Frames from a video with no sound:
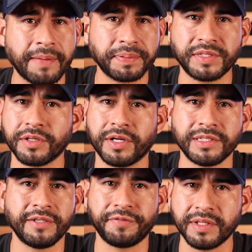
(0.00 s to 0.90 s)
type of
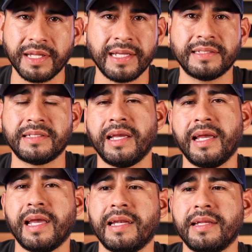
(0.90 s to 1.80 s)
cigars, different things,
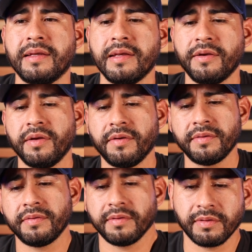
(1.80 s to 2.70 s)
and
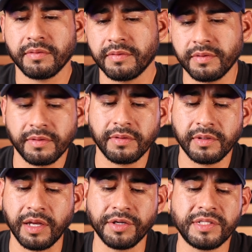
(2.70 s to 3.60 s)

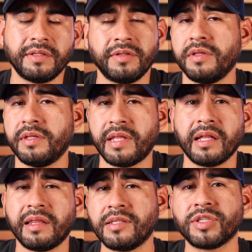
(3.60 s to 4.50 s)

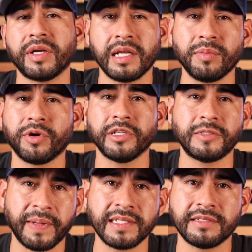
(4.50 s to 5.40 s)
they start getting more
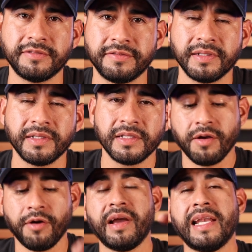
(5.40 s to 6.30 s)
expensive.
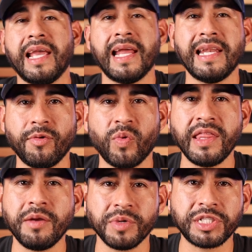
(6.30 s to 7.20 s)
Oh, and
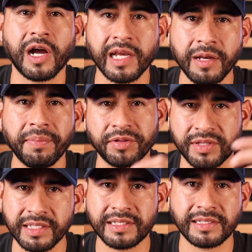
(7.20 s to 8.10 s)
when they were talking
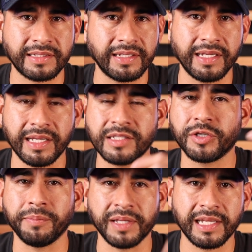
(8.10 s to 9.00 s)
about this
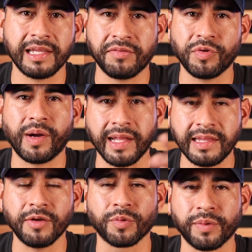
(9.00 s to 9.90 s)
intermediate level, I
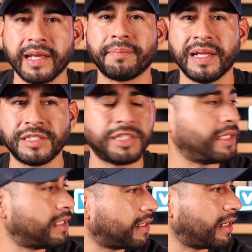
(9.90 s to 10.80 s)
think Rick
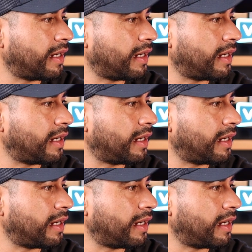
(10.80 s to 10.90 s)
mentioned